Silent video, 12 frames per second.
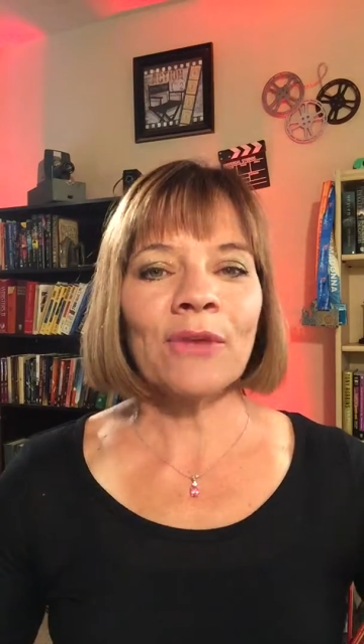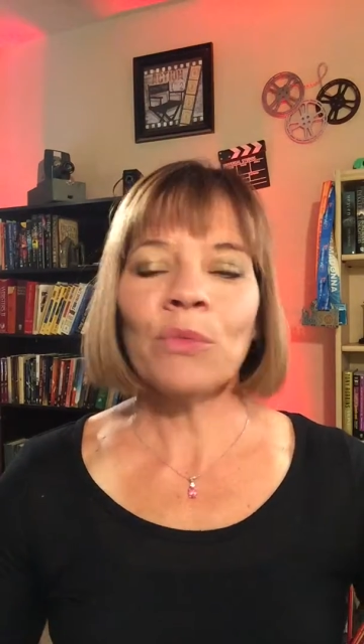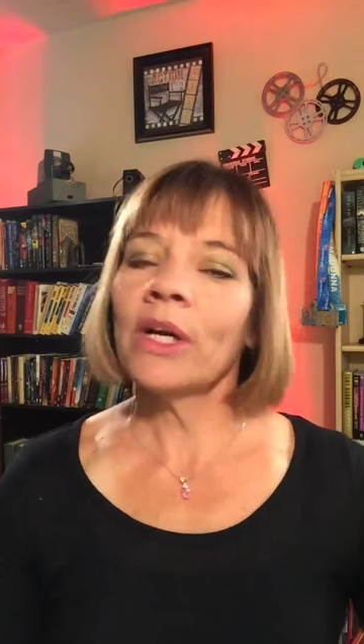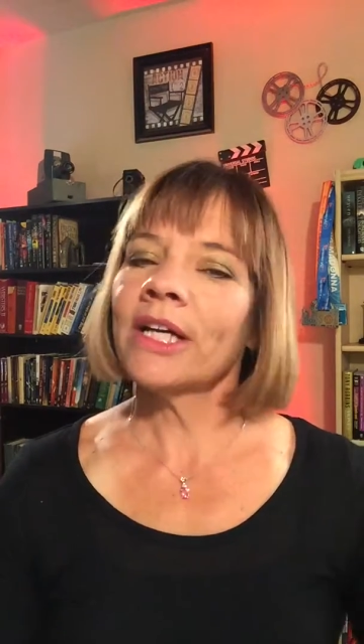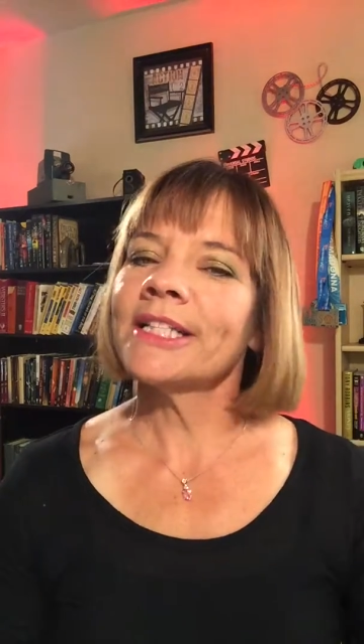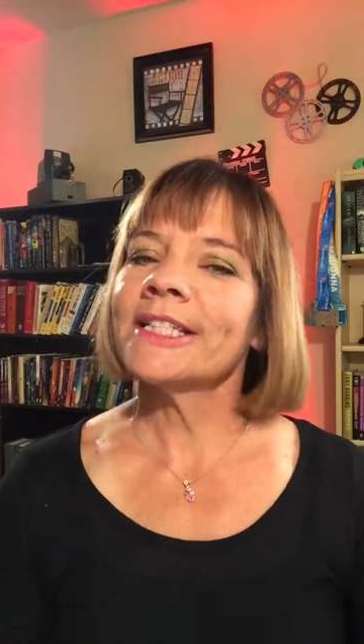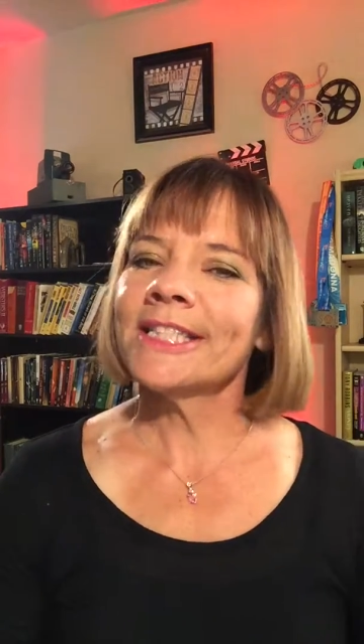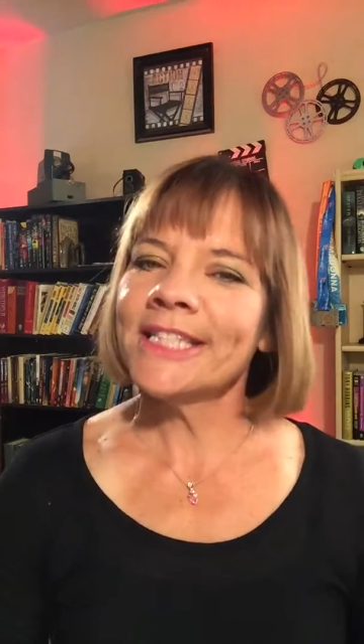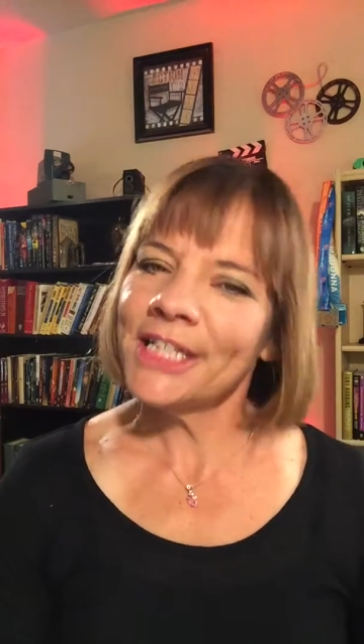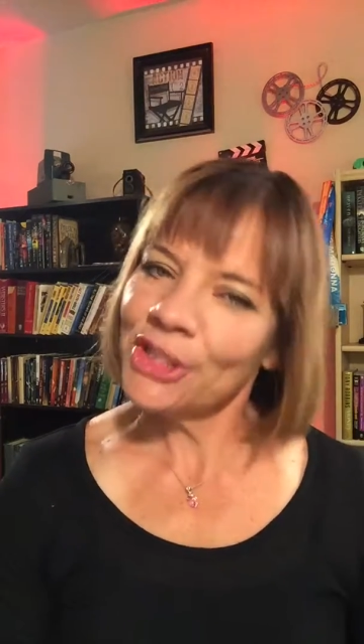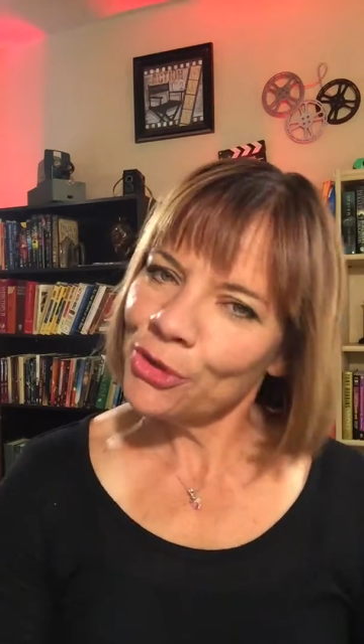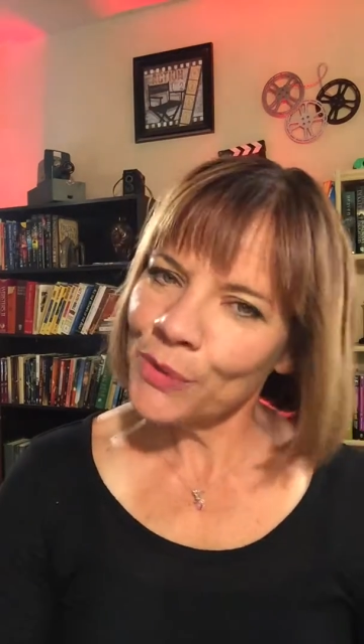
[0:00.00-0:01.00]
and we're
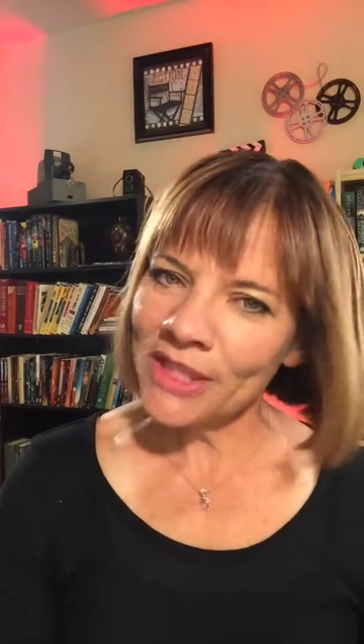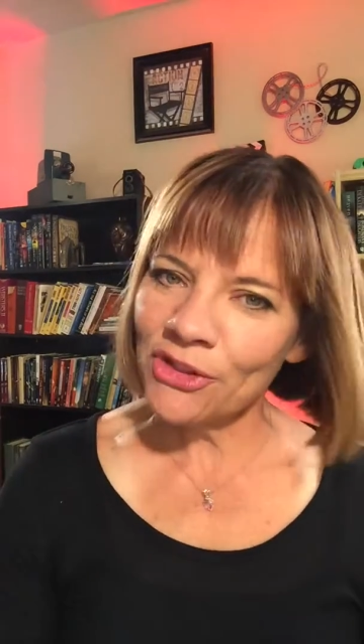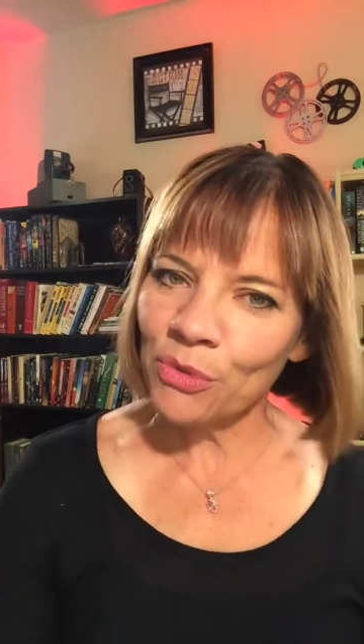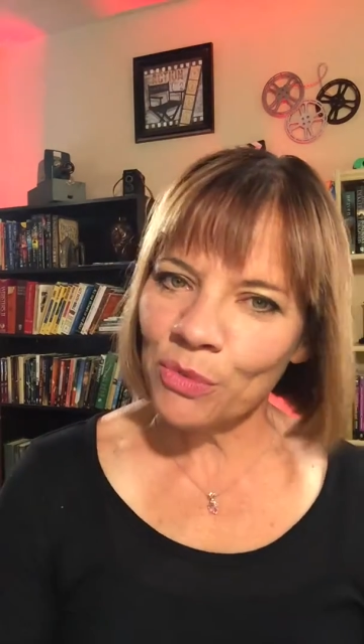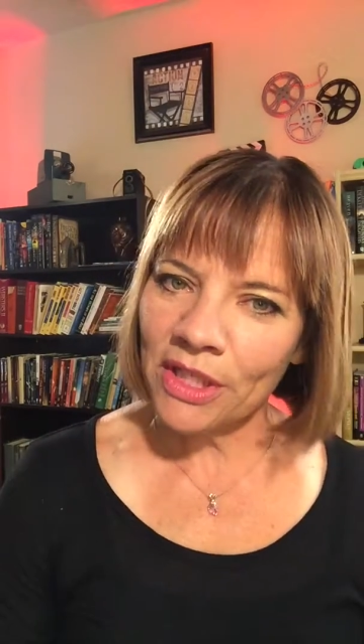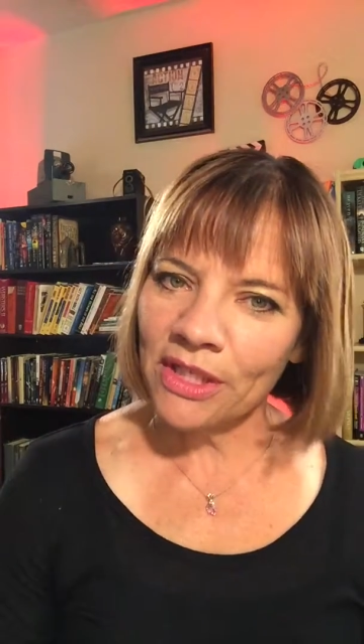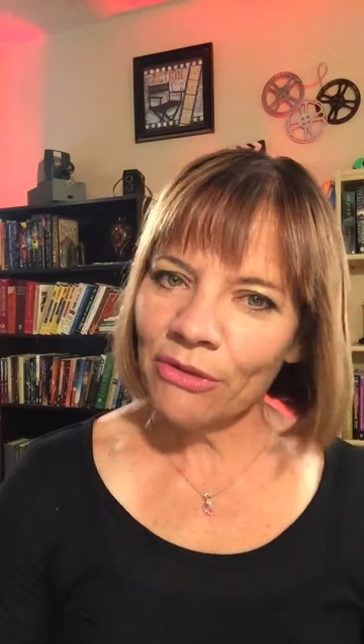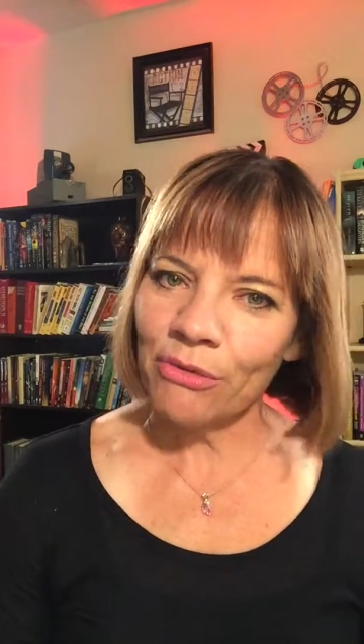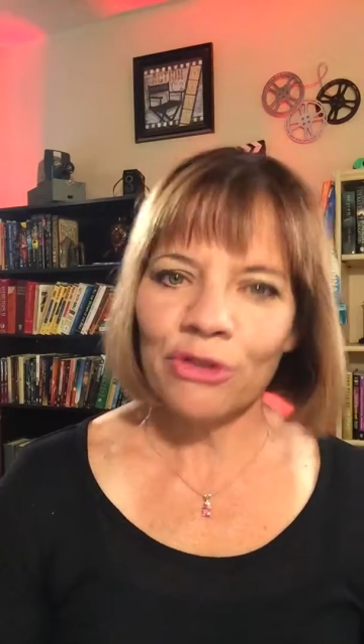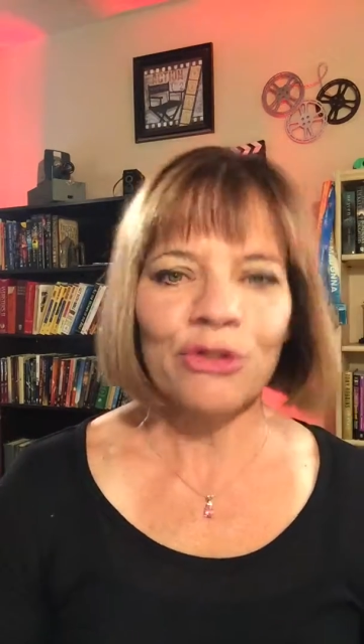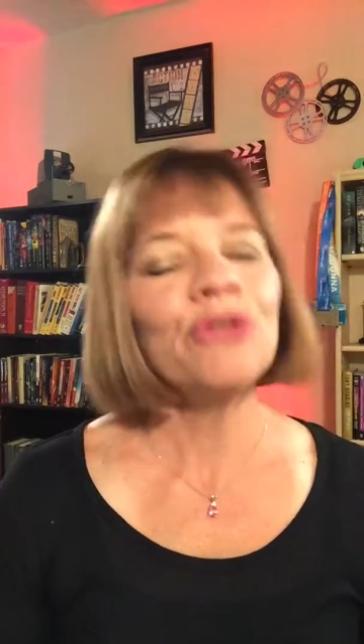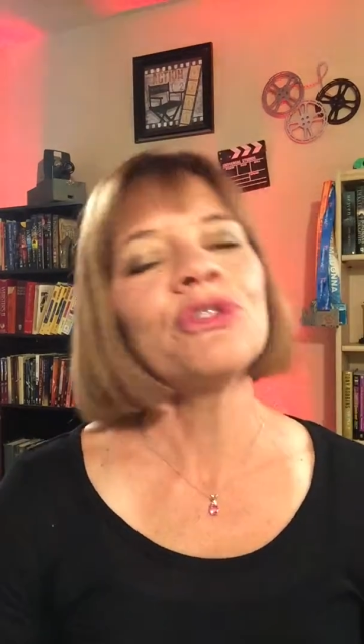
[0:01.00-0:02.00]
continuing to read through
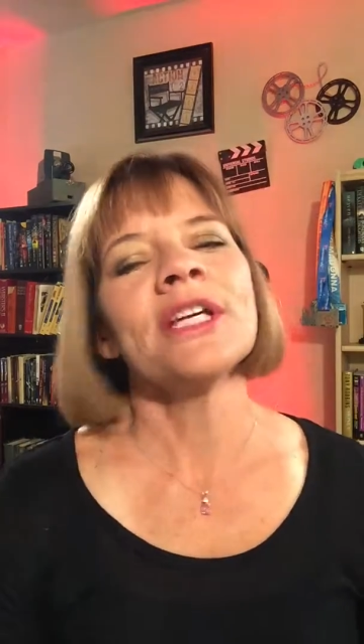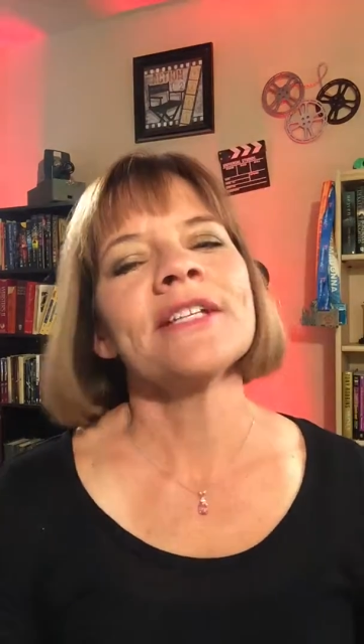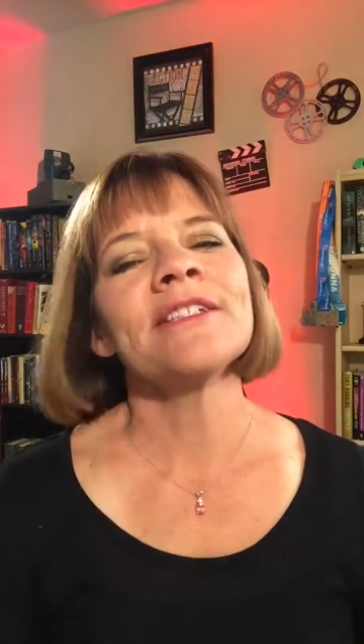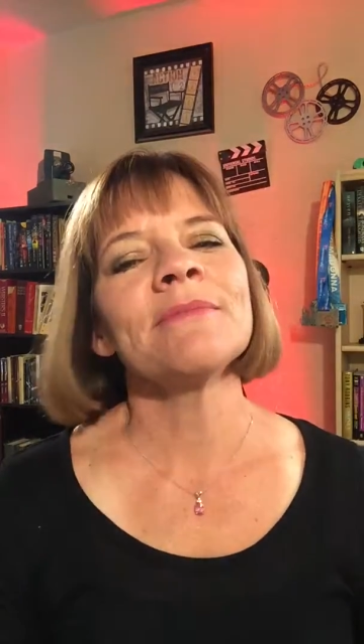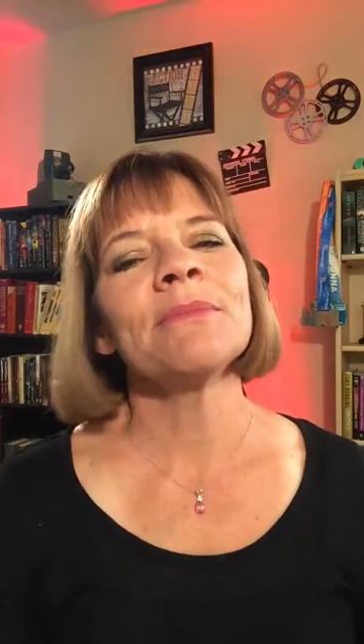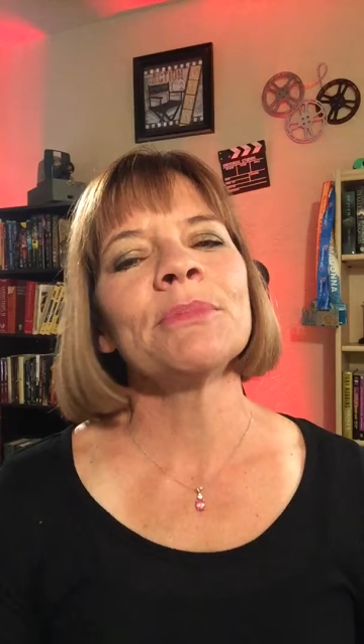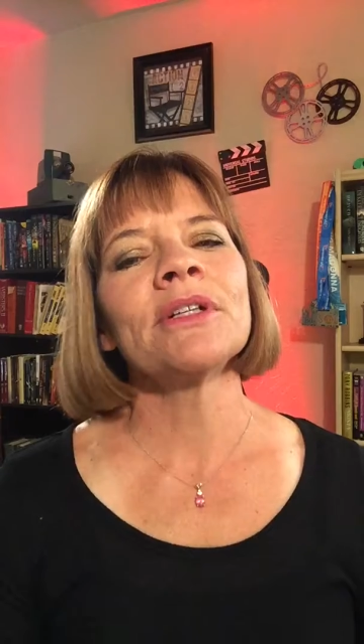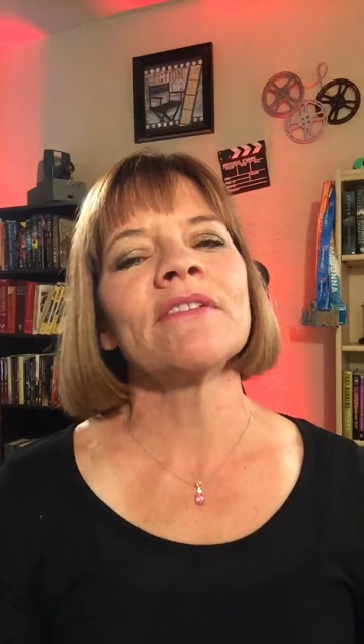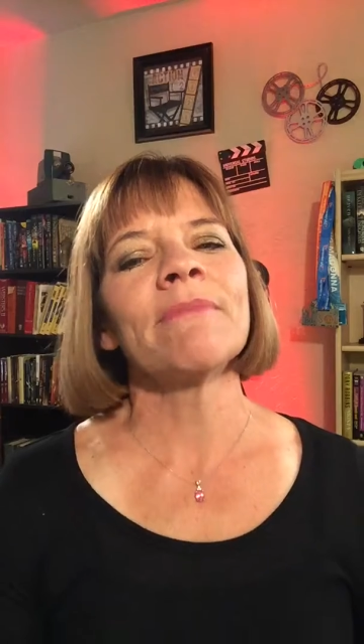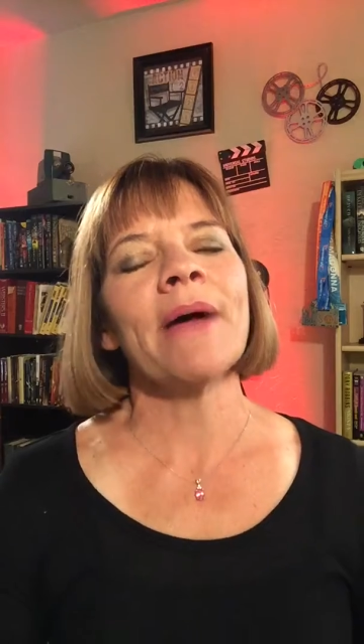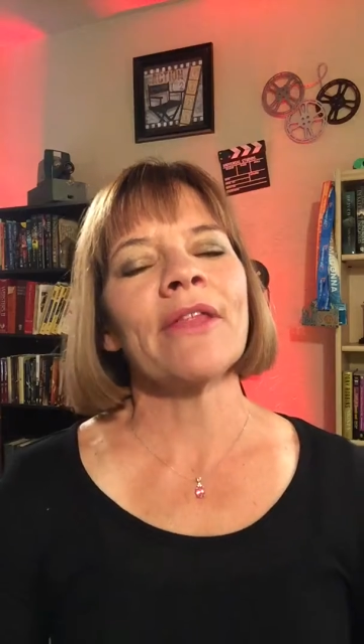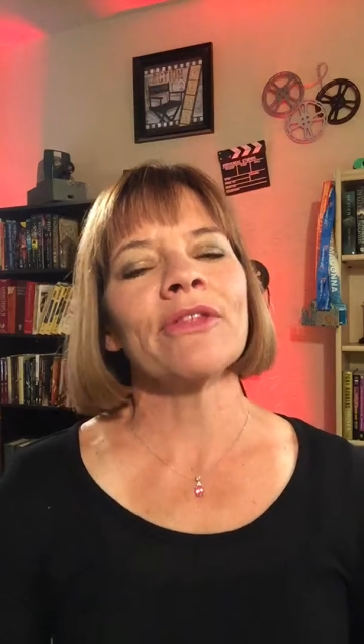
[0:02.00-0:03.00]
the New Testament book
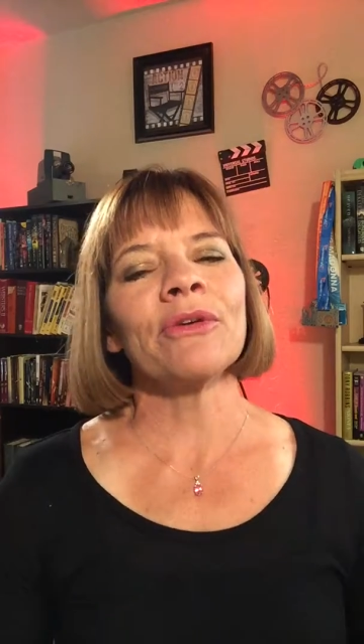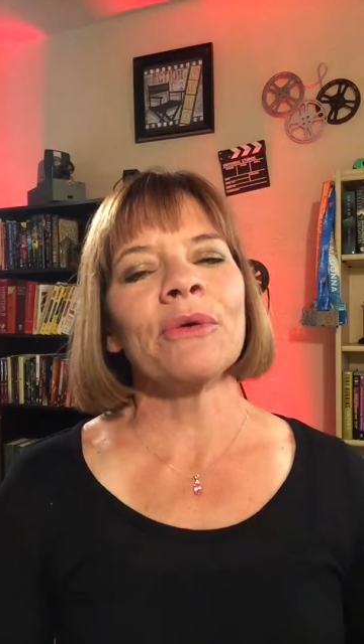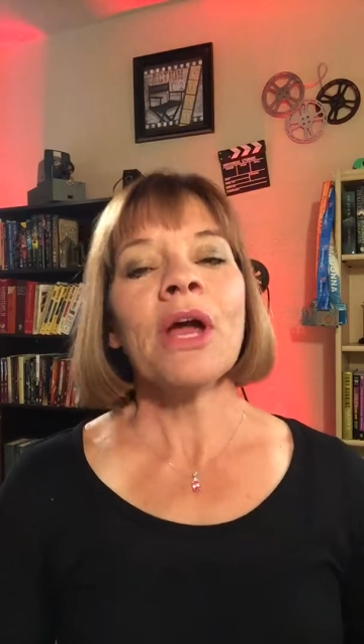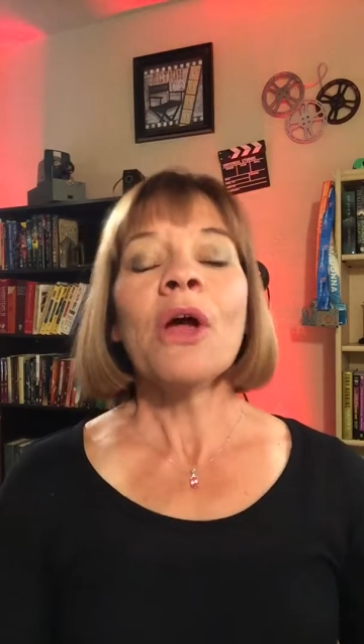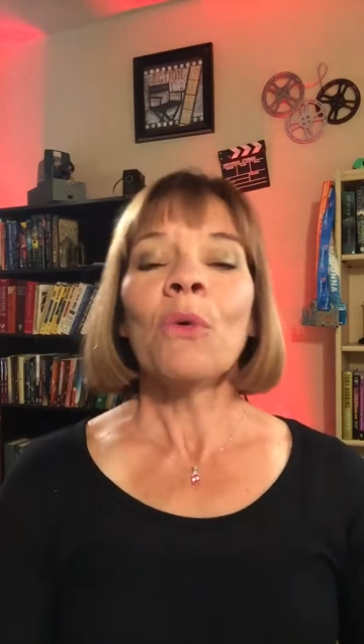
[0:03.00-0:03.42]
of Matthew,